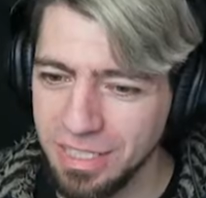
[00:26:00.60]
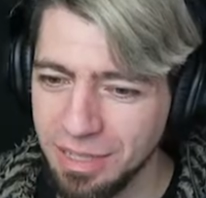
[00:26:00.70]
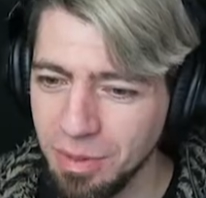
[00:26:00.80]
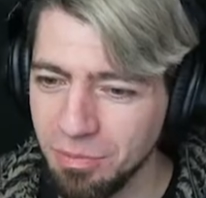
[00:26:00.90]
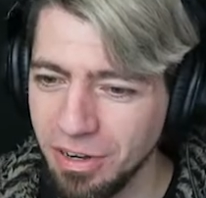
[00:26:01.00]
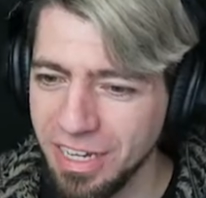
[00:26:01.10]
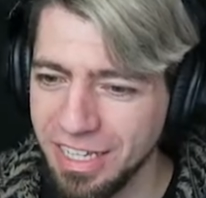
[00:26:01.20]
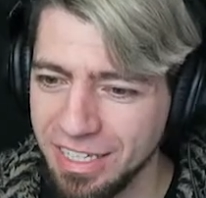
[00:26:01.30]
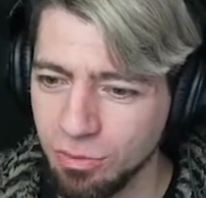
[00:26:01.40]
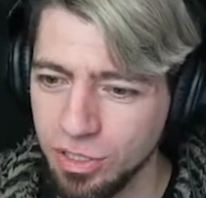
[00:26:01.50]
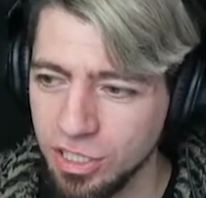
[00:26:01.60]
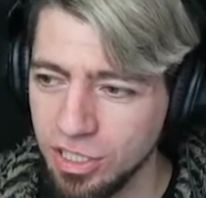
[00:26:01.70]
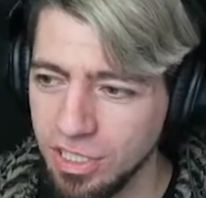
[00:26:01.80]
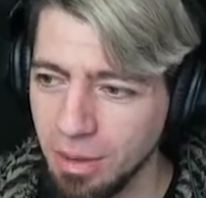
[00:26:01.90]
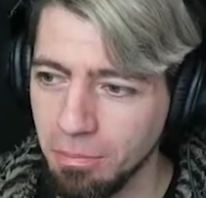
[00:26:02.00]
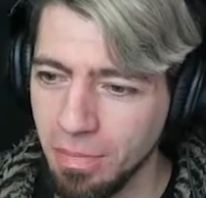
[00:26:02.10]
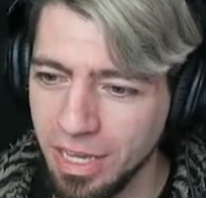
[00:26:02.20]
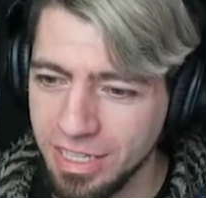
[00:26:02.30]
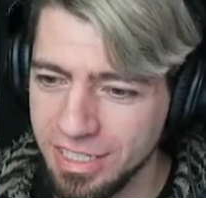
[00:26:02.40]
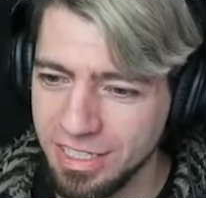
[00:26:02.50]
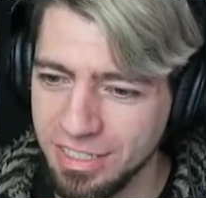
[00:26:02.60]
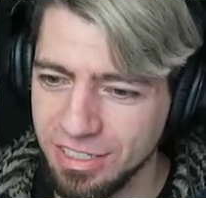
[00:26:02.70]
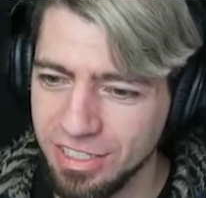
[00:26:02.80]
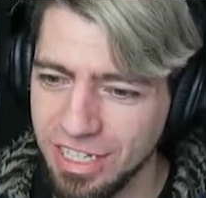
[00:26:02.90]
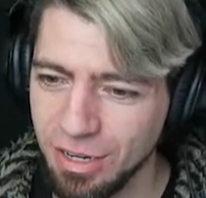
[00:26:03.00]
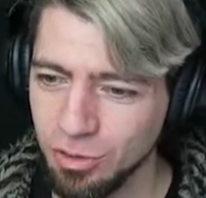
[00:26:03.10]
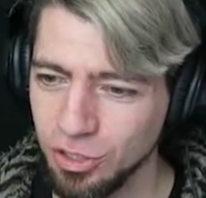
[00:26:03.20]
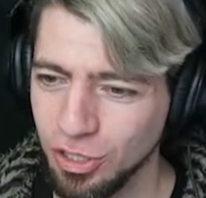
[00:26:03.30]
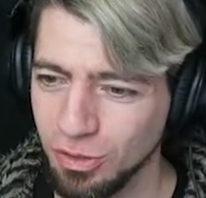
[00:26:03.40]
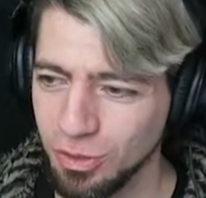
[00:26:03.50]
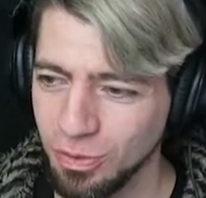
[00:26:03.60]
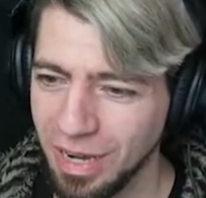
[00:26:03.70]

his limit break, which is amazing, because I will show you